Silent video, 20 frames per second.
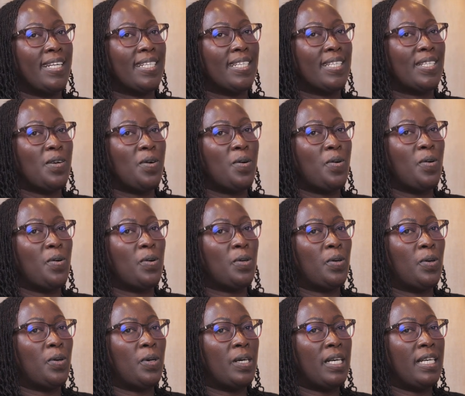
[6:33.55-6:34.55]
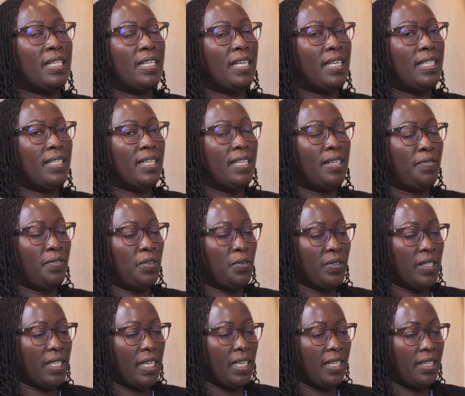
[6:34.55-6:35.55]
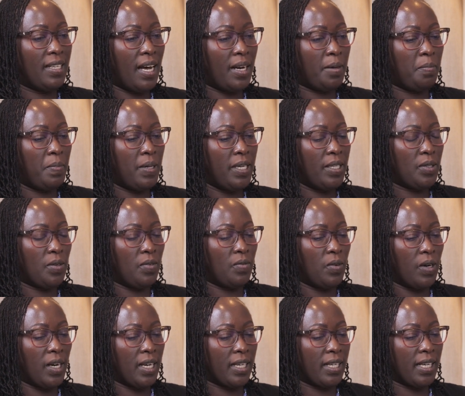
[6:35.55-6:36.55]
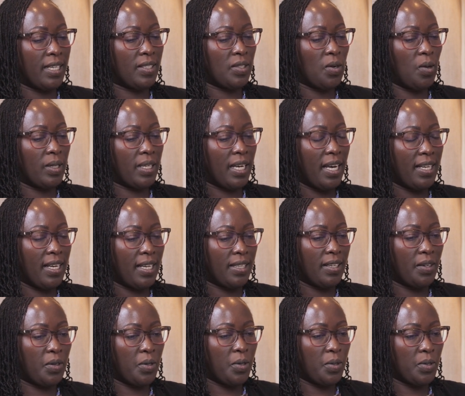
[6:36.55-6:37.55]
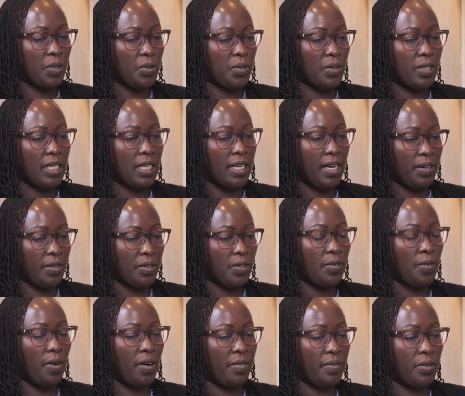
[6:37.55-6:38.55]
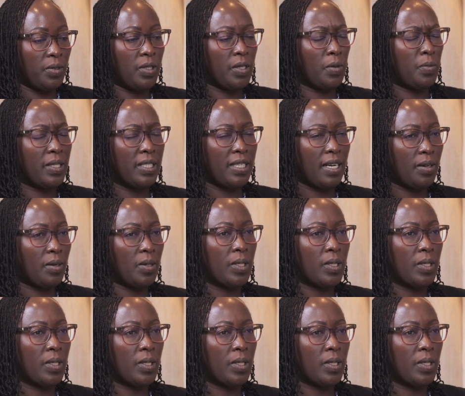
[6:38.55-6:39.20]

So in if you've seen that piece of work, it's called Kenya, the Crossroads Scenarios for a Future, which I